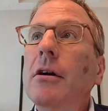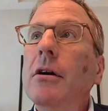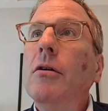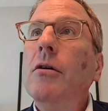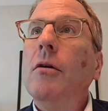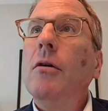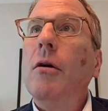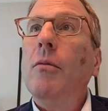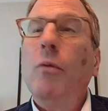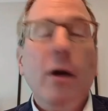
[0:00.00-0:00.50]

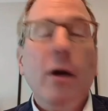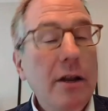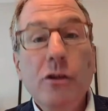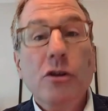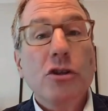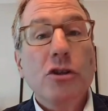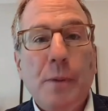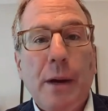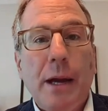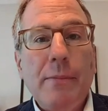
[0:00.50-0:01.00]
one of those
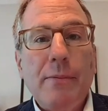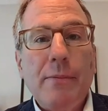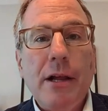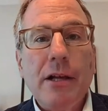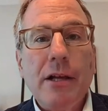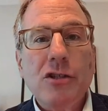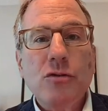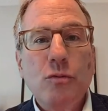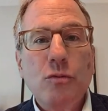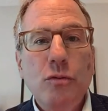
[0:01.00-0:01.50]

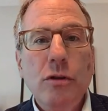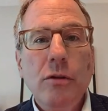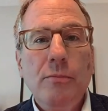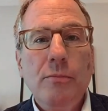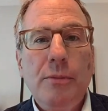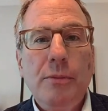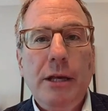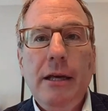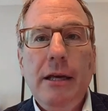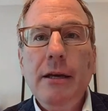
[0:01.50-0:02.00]
byproducts will
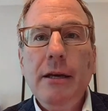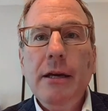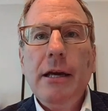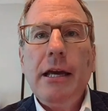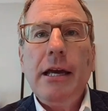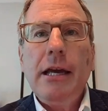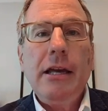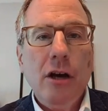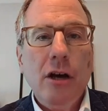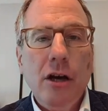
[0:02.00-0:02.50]
be
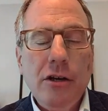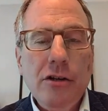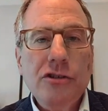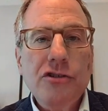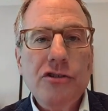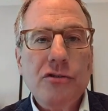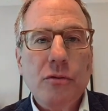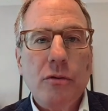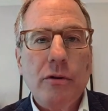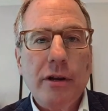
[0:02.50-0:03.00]
an
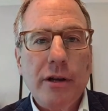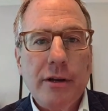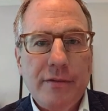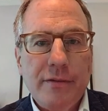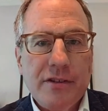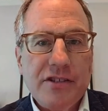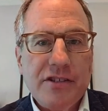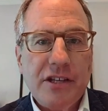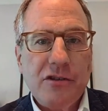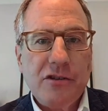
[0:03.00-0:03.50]
underscoring of the
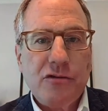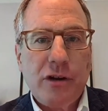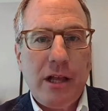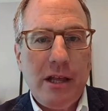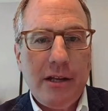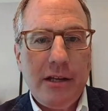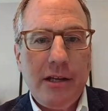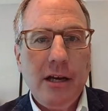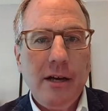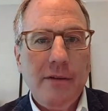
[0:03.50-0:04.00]

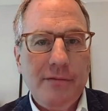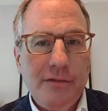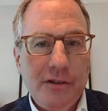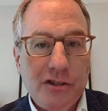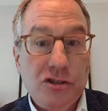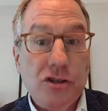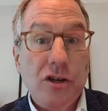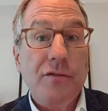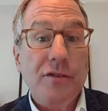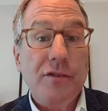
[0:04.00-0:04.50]
centrality of the
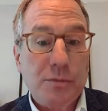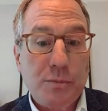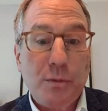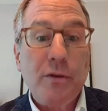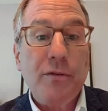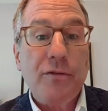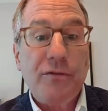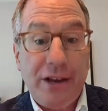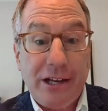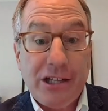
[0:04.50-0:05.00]
service
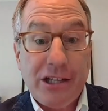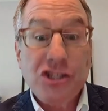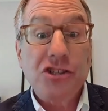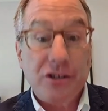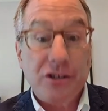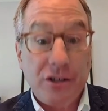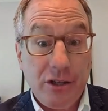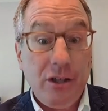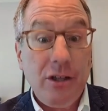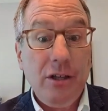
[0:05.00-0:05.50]

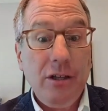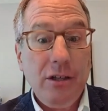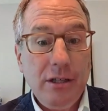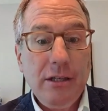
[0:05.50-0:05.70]
professional,